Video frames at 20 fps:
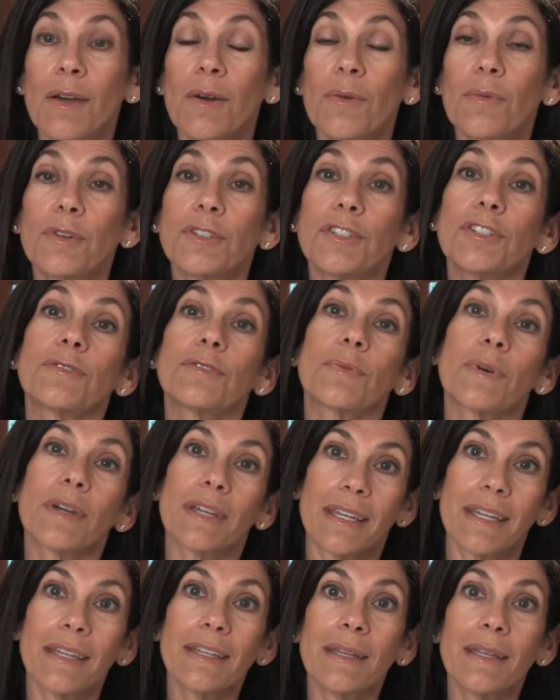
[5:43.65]
which is what
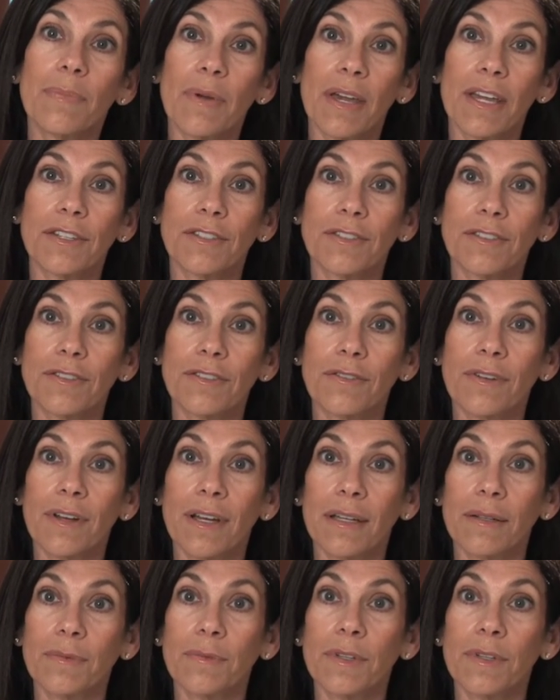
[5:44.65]
kidney patients are
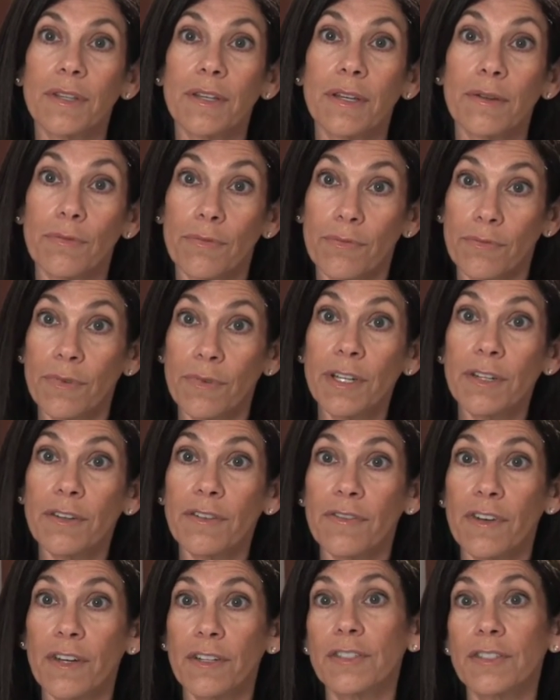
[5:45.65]
on when their renal
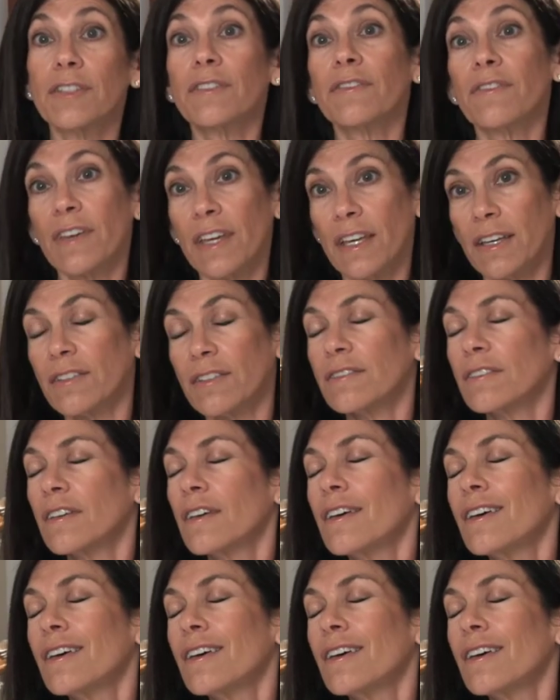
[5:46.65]
function fails.